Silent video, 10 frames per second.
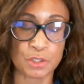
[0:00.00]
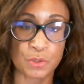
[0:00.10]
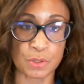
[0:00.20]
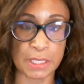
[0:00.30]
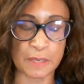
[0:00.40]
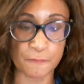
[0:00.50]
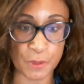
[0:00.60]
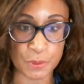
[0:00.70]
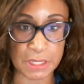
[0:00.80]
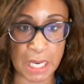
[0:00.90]
Because you're an
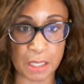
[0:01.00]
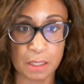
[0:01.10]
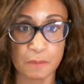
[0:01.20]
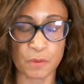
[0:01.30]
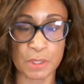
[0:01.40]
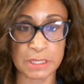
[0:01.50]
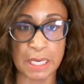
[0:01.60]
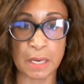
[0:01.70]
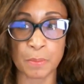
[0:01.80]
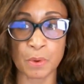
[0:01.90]
InfoSec, for
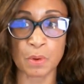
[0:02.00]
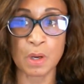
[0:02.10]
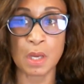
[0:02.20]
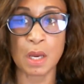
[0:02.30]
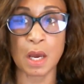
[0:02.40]
example.